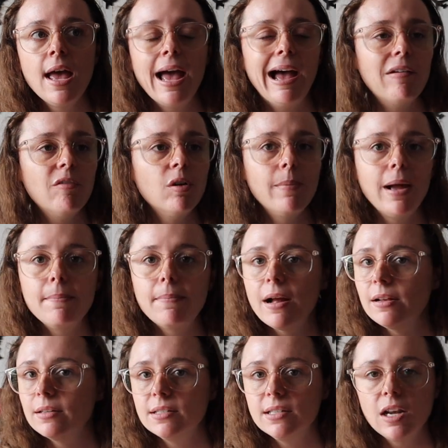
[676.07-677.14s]
How am I
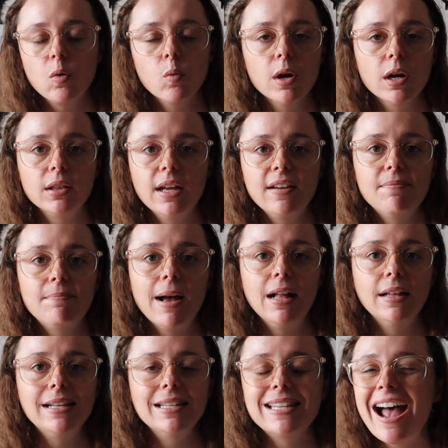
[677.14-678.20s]
balancing work-life
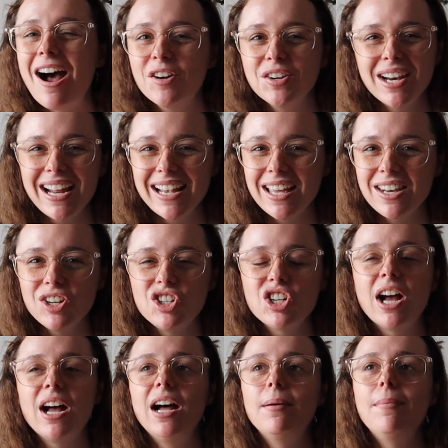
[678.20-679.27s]
balance? How did I get a
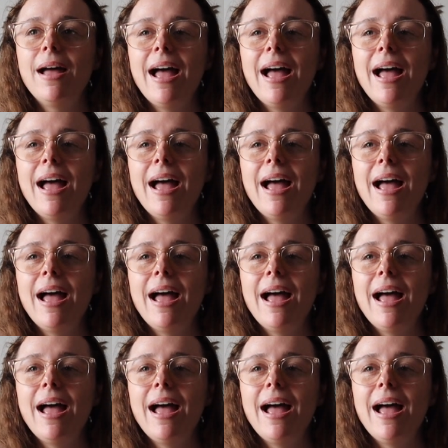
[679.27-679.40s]
job?